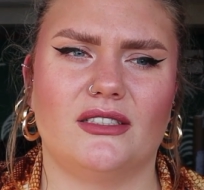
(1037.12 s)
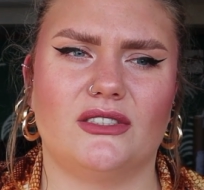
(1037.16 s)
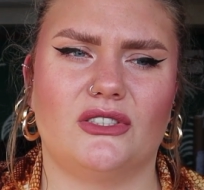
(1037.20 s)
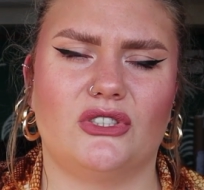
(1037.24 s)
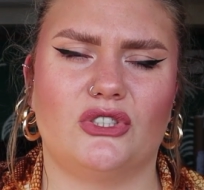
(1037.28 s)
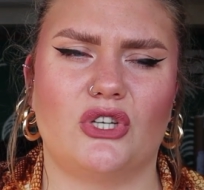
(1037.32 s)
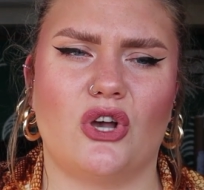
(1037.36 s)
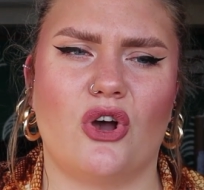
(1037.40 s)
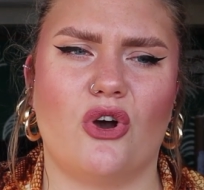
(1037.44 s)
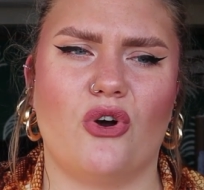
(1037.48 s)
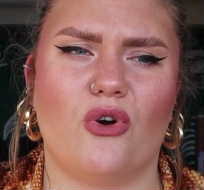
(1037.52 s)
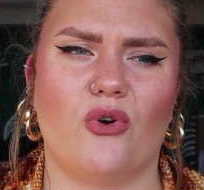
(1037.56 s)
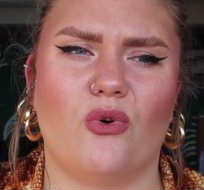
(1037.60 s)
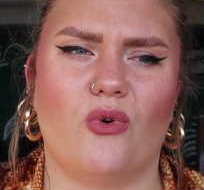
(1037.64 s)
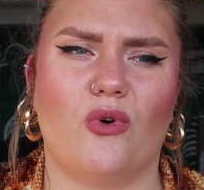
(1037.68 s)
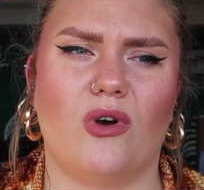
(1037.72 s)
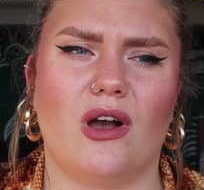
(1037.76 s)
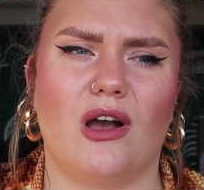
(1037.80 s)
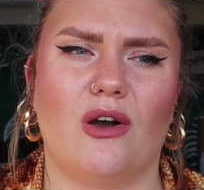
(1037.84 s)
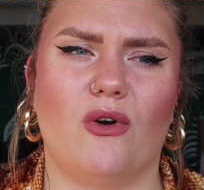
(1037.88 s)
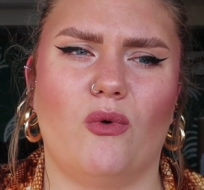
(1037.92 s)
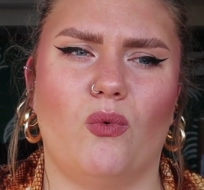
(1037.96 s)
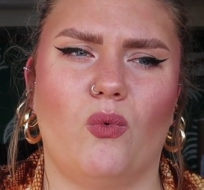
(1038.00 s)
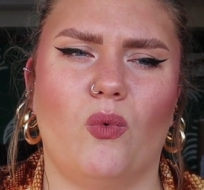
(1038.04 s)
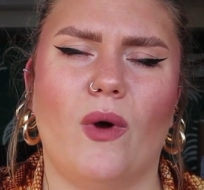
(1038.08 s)

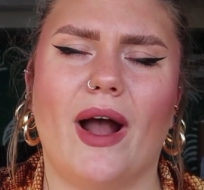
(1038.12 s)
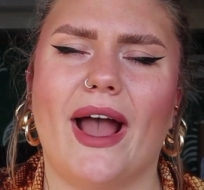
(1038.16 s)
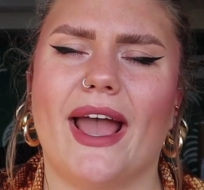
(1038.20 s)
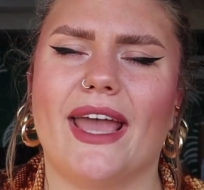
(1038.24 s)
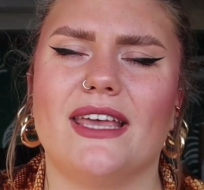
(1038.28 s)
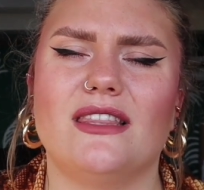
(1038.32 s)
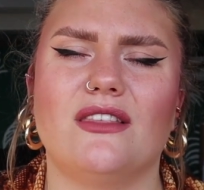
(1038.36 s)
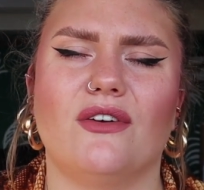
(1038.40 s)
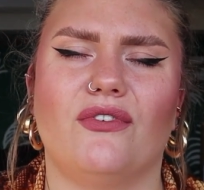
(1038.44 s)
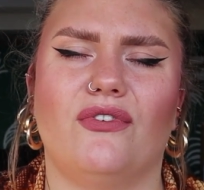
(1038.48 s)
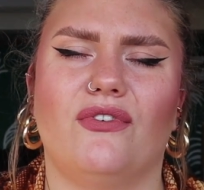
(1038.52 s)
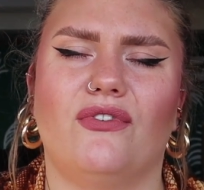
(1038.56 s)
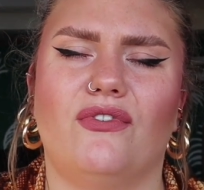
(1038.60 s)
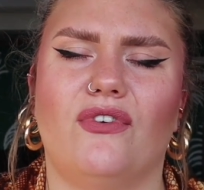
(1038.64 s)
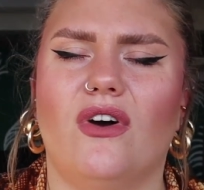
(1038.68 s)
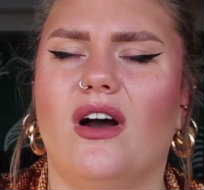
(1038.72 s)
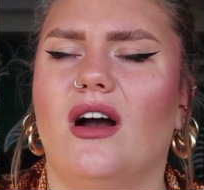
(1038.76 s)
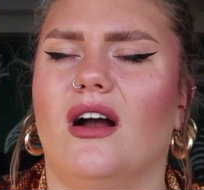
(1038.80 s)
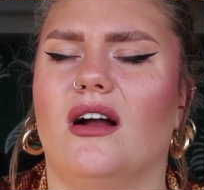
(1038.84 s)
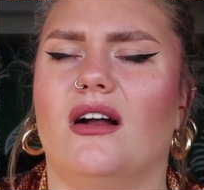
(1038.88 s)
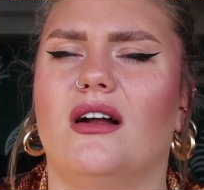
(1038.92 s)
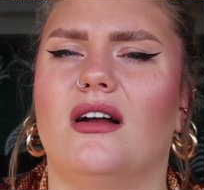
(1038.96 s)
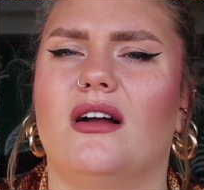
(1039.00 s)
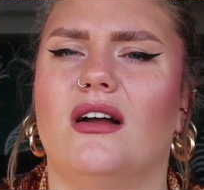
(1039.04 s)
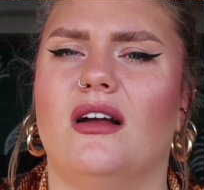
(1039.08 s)
So why the
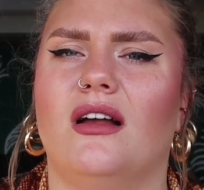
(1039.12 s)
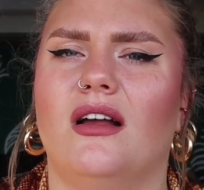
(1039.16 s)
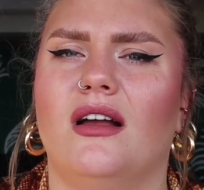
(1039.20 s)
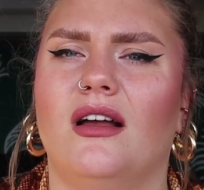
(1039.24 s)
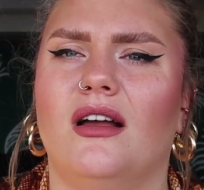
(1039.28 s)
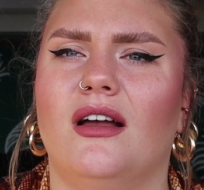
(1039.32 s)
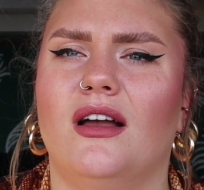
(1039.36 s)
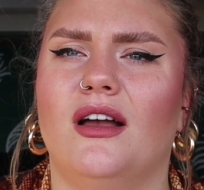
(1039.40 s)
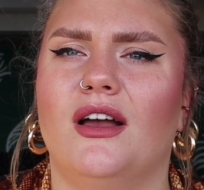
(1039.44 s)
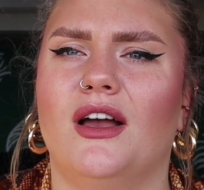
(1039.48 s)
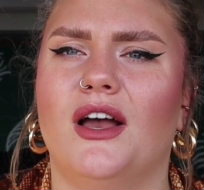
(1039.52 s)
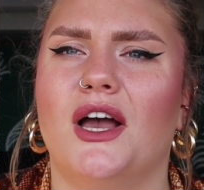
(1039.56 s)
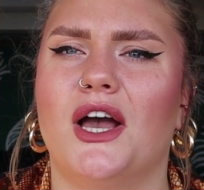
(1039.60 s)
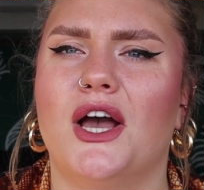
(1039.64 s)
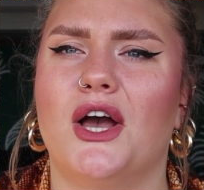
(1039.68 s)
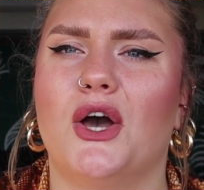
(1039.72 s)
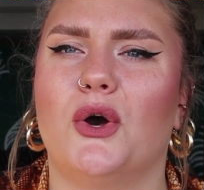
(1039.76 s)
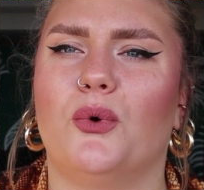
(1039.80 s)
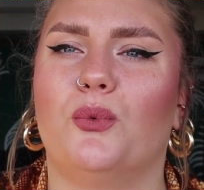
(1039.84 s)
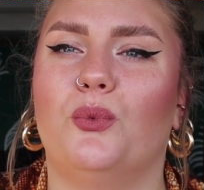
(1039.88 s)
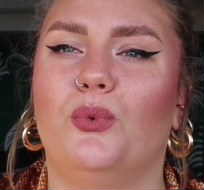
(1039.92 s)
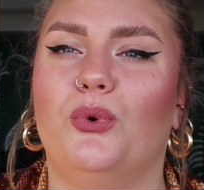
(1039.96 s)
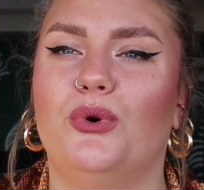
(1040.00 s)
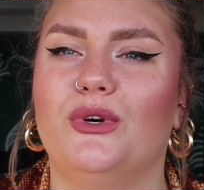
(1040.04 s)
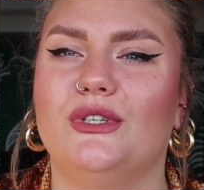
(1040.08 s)
fuck
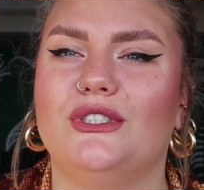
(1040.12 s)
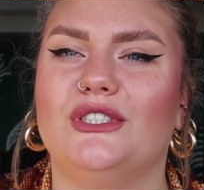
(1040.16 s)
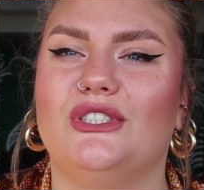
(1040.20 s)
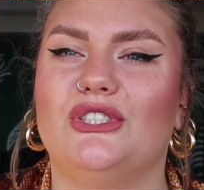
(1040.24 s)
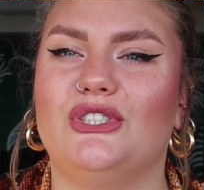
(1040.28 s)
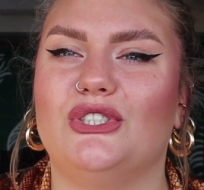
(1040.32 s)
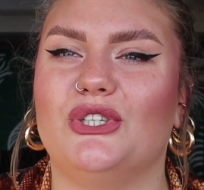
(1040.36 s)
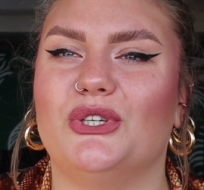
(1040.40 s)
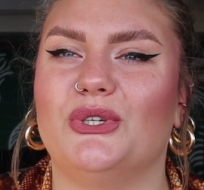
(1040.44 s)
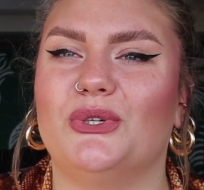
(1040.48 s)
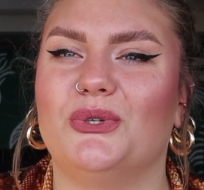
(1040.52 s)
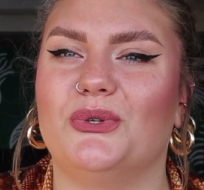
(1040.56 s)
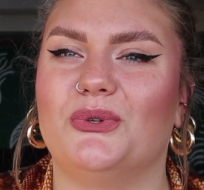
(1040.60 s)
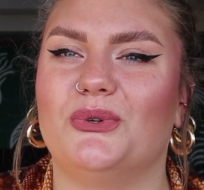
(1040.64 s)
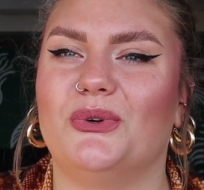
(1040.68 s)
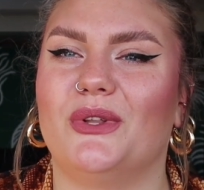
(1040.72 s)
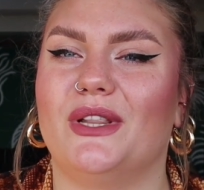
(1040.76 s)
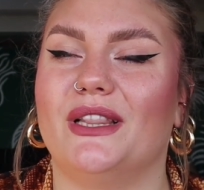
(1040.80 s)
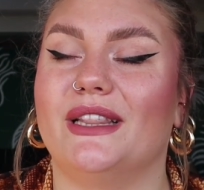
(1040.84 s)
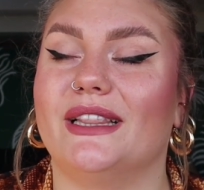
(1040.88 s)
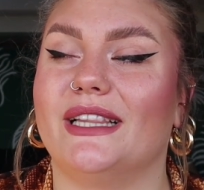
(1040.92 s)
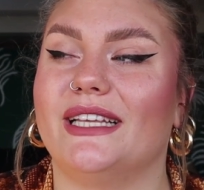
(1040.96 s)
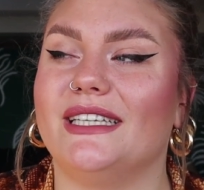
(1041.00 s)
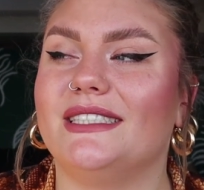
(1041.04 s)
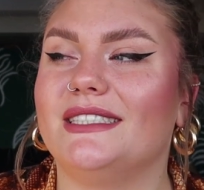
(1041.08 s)
would you
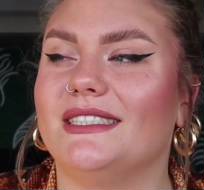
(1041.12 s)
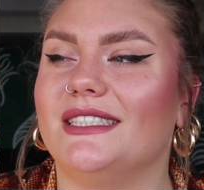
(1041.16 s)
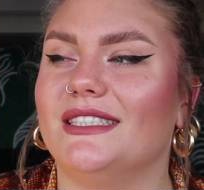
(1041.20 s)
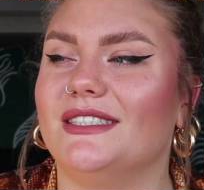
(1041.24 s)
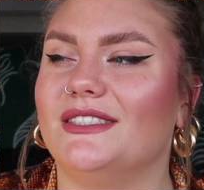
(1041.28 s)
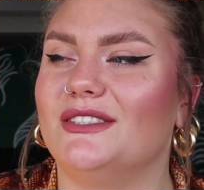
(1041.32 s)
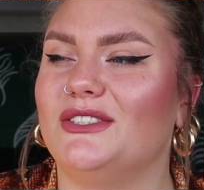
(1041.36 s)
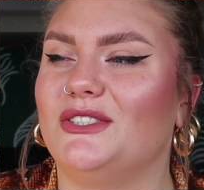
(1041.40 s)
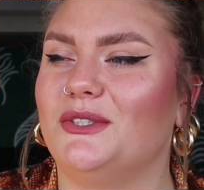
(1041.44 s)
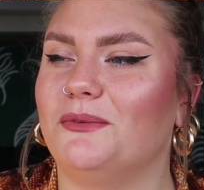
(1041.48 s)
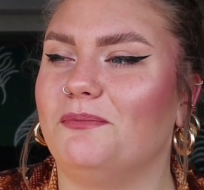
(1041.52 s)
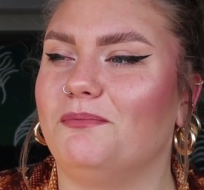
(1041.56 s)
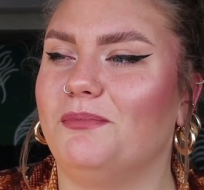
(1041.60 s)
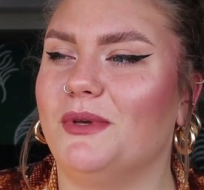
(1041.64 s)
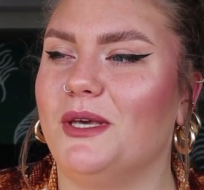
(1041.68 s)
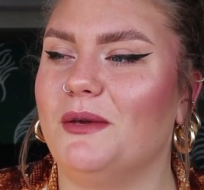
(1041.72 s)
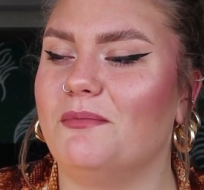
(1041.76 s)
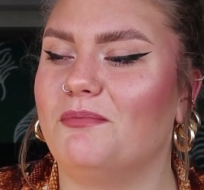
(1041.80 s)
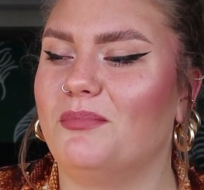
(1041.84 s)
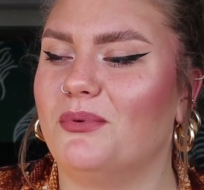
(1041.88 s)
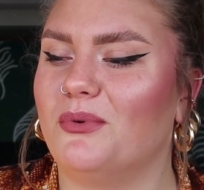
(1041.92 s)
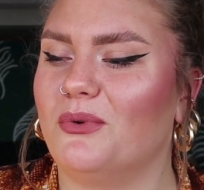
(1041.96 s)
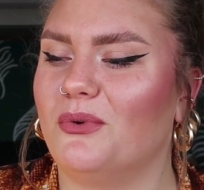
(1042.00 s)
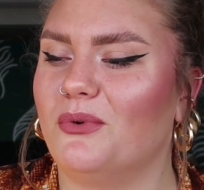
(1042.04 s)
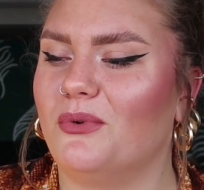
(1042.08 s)
listen to
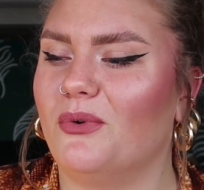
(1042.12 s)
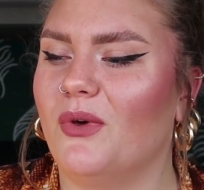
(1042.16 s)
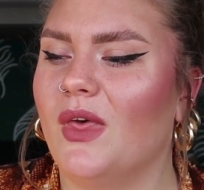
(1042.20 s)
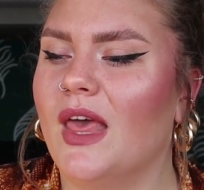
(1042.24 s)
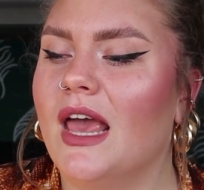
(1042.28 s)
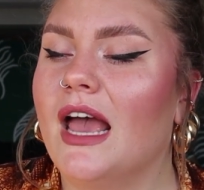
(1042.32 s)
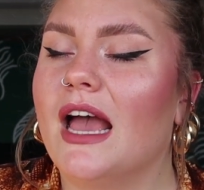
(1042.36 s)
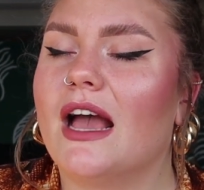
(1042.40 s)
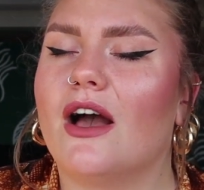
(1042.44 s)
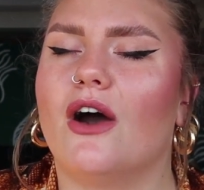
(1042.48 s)
people?